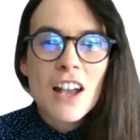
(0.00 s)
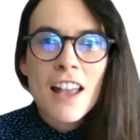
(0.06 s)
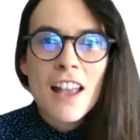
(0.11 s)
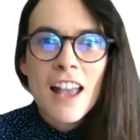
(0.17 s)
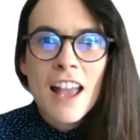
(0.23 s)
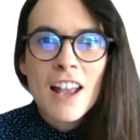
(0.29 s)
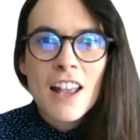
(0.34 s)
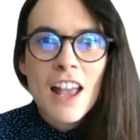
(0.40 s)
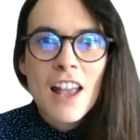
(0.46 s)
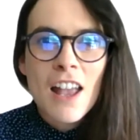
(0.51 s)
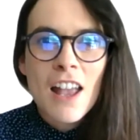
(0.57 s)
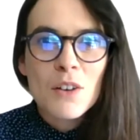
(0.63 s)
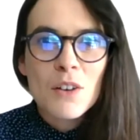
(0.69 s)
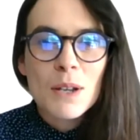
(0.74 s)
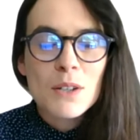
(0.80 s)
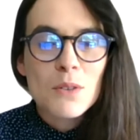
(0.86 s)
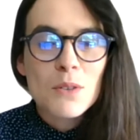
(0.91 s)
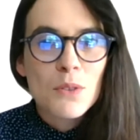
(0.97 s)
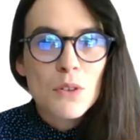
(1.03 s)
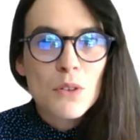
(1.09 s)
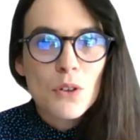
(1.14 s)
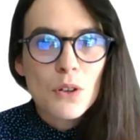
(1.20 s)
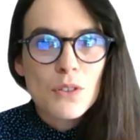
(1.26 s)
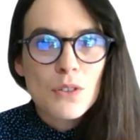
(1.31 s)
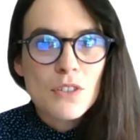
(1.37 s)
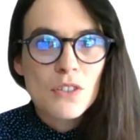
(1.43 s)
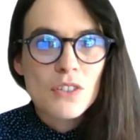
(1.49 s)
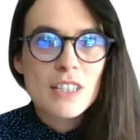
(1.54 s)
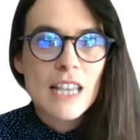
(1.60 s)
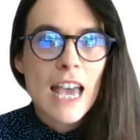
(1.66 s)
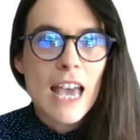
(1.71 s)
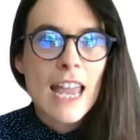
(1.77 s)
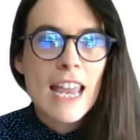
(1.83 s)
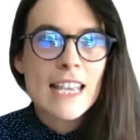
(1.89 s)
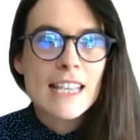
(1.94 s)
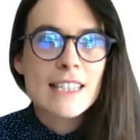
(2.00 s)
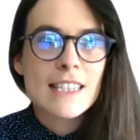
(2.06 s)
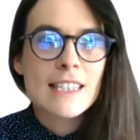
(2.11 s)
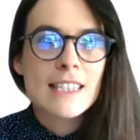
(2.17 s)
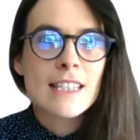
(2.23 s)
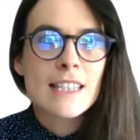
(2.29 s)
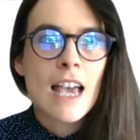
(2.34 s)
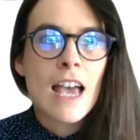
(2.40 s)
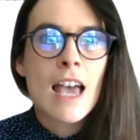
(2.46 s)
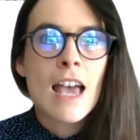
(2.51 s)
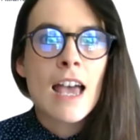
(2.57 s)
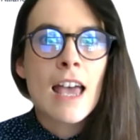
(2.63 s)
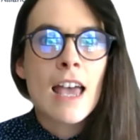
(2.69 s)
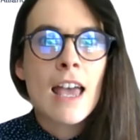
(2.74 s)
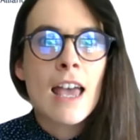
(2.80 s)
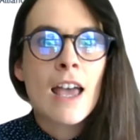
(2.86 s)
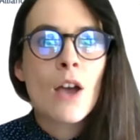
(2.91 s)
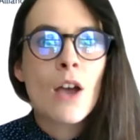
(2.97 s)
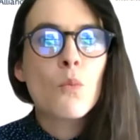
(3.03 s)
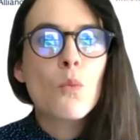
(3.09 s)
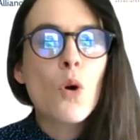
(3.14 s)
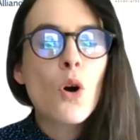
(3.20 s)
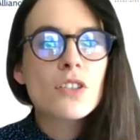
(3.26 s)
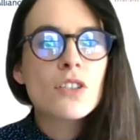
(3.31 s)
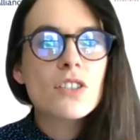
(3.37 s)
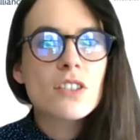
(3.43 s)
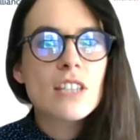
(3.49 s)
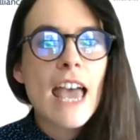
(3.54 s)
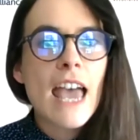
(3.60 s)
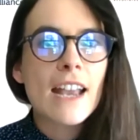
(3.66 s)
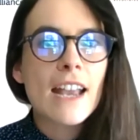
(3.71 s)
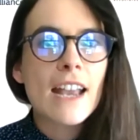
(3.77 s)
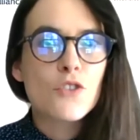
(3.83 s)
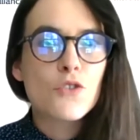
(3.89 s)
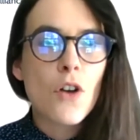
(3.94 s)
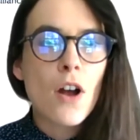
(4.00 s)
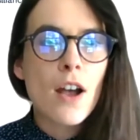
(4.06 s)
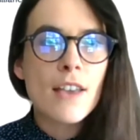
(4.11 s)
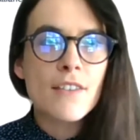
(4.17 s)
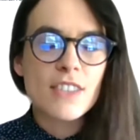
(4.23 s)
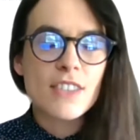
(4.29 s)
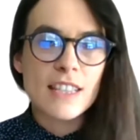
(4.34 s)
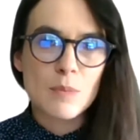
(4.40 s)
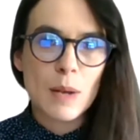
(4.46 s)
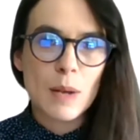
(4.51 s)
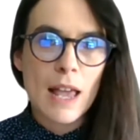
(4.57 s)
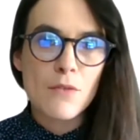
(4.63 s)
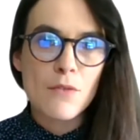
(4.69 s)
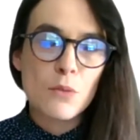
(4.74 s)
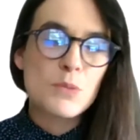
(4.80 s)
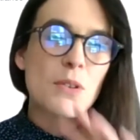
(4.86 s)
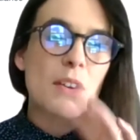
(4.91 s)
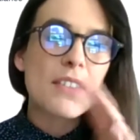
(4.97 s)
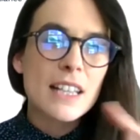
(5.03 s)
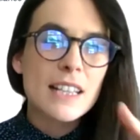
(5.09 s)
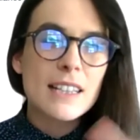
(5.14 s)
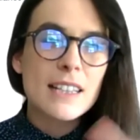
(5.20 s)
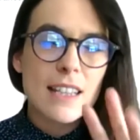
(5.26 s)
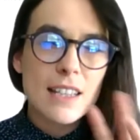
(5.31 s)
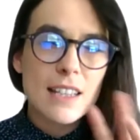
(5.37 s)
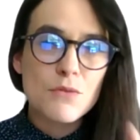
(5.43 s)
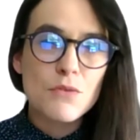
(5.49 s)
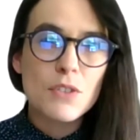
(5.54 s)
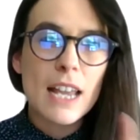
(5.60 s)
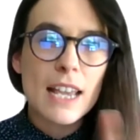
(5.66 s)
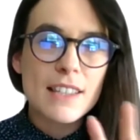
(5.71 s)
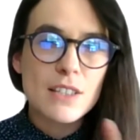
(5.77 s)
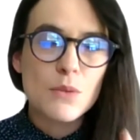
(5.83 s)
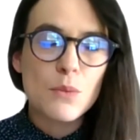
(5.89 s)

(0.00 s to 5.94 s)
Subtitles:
a quick one that follows on to that is what tech drives this platform? So I think this relates